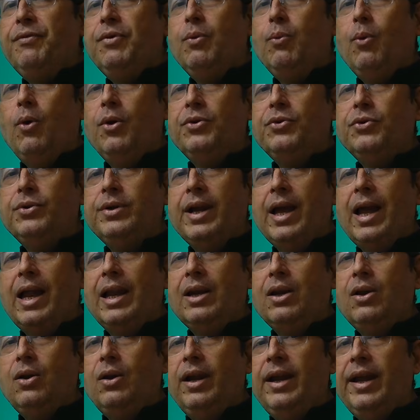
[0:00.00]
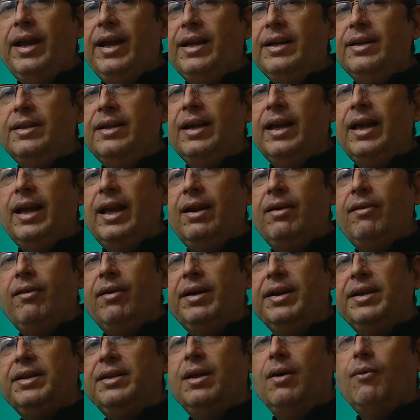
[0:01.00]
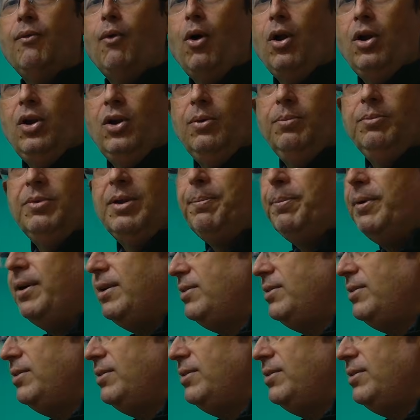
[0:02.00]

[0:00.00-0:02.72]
if you want to calculate the error in the volume, the